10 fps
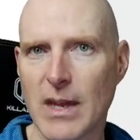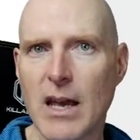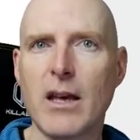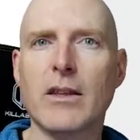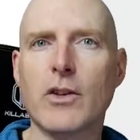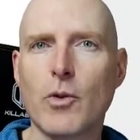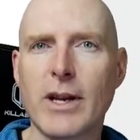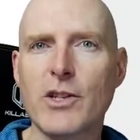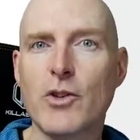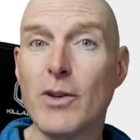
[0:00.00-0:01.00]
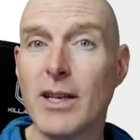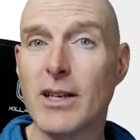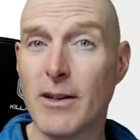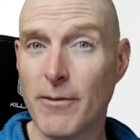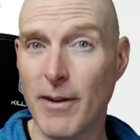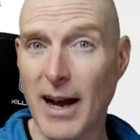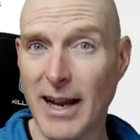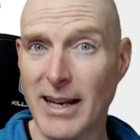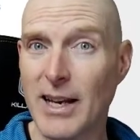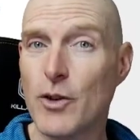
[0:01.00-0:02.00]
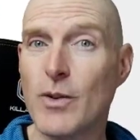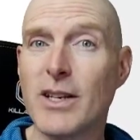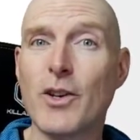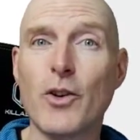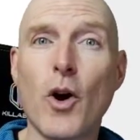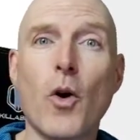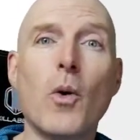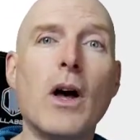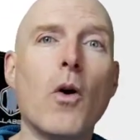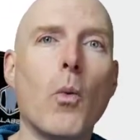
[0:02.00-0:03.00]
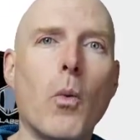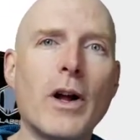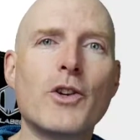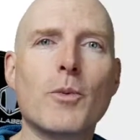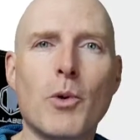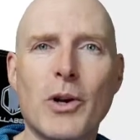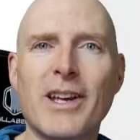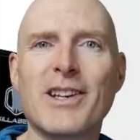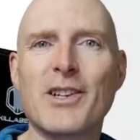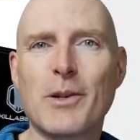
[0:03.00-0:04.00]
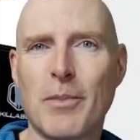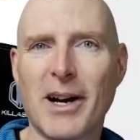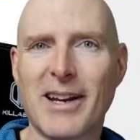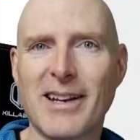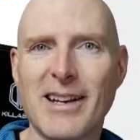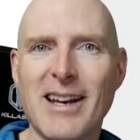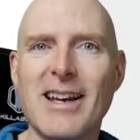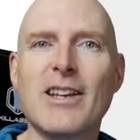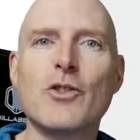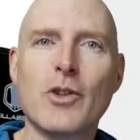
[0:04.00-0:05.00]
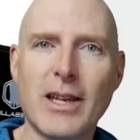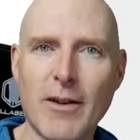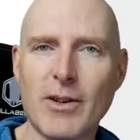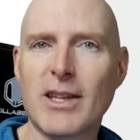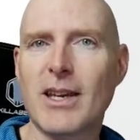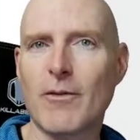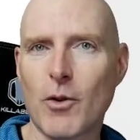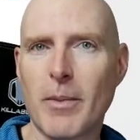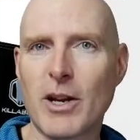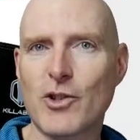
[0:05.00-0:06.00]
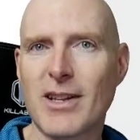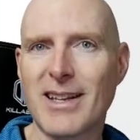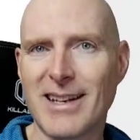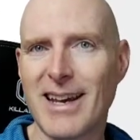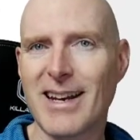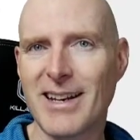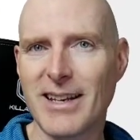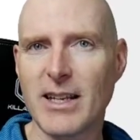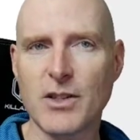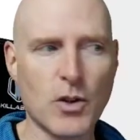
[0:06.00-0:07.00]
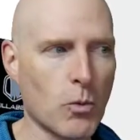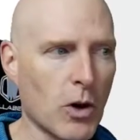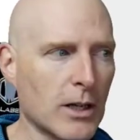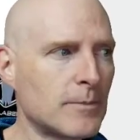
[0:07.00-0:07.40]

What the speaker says: The trick is you need to define and you need to know what you're putting into the bucket to give it the information and the data it needs to work.